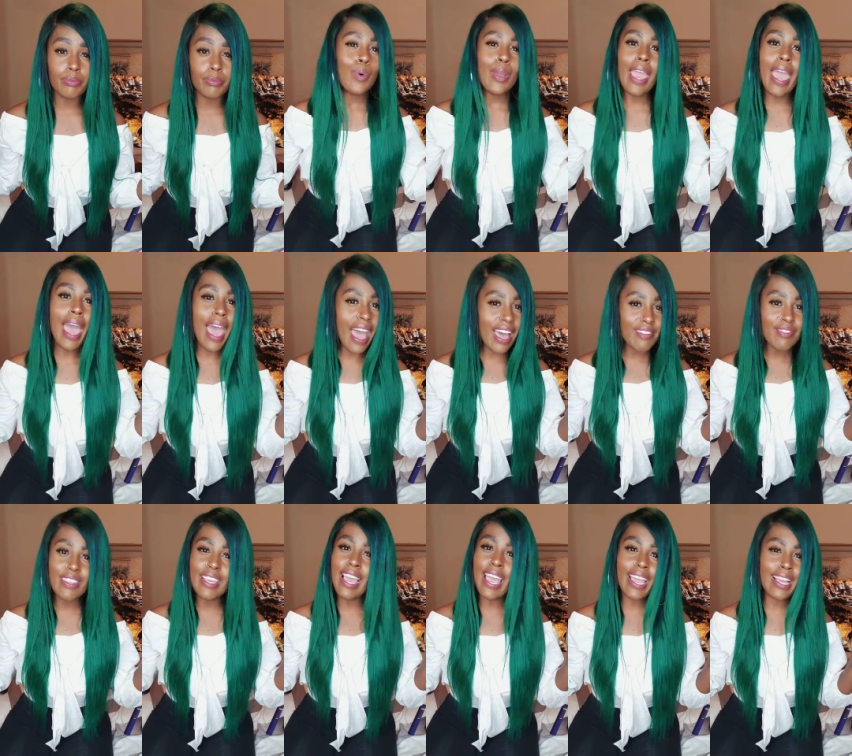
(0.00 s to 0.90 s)
We have
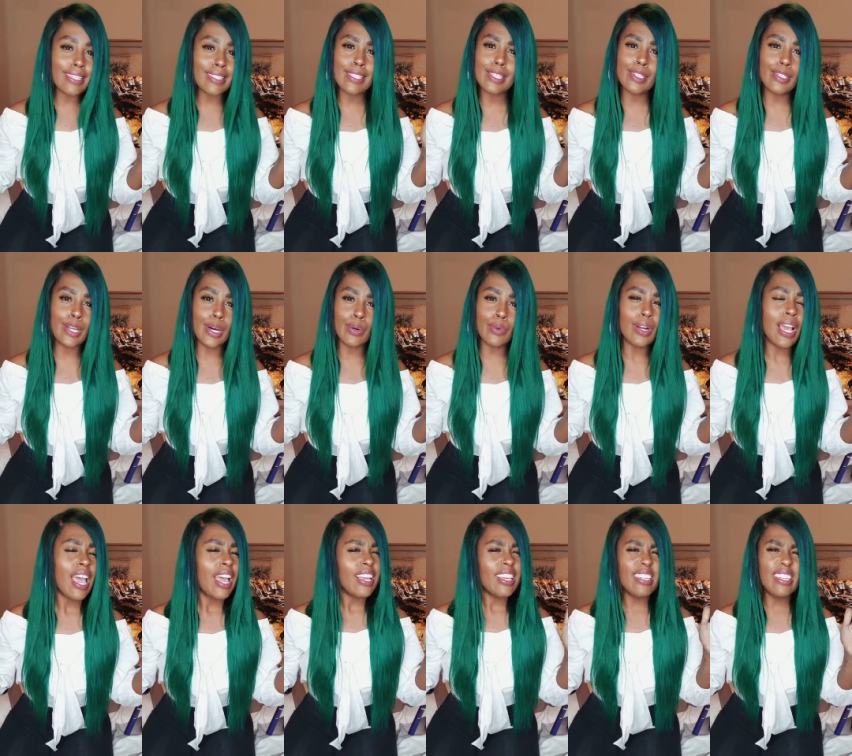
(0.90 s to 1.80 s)
the antidote,
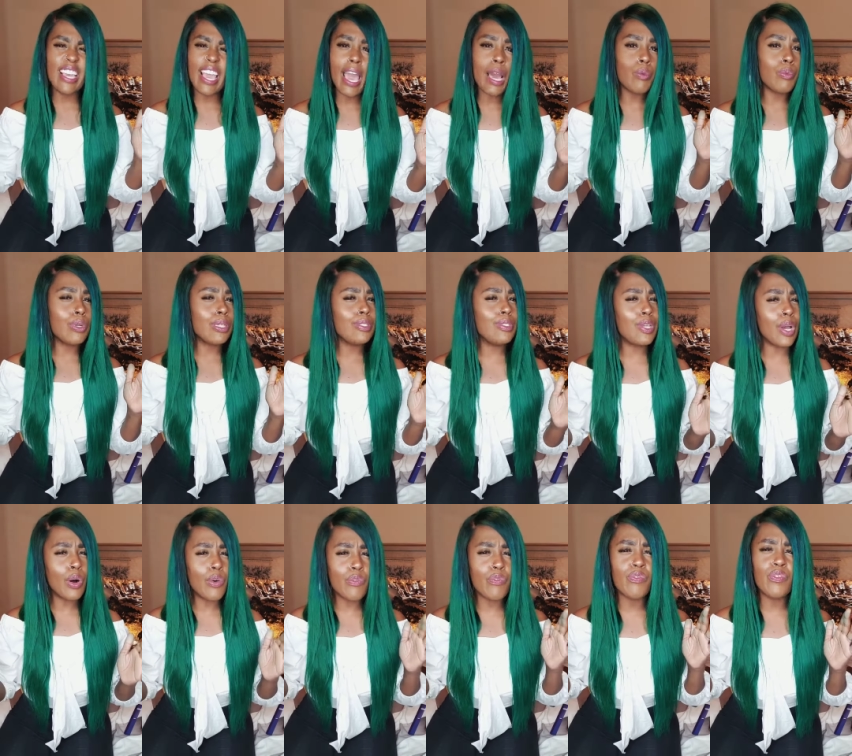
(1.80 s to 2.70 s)
yet we
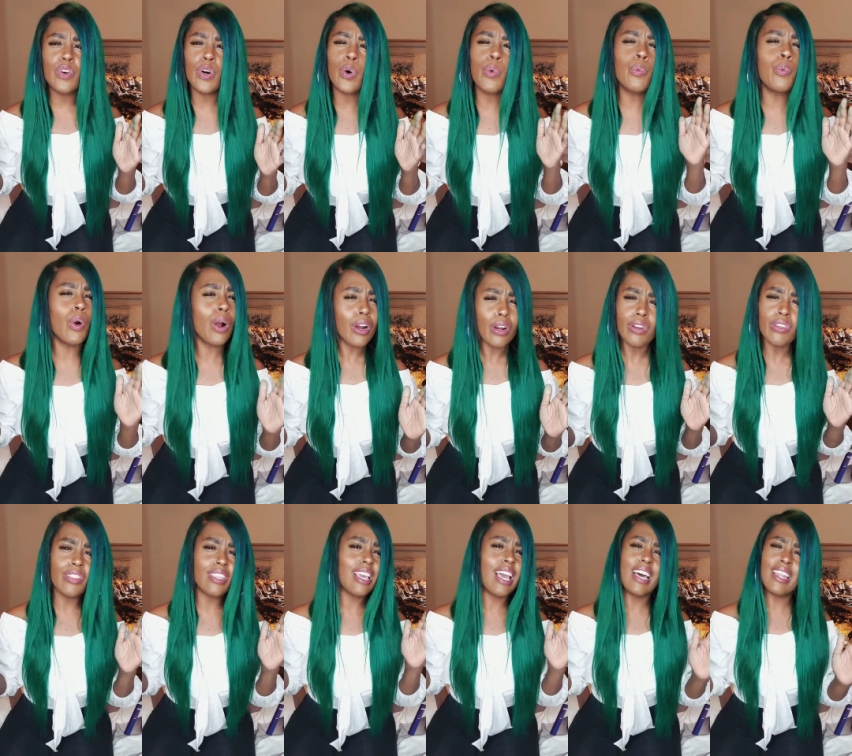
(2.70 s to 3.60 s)
don't feel worthy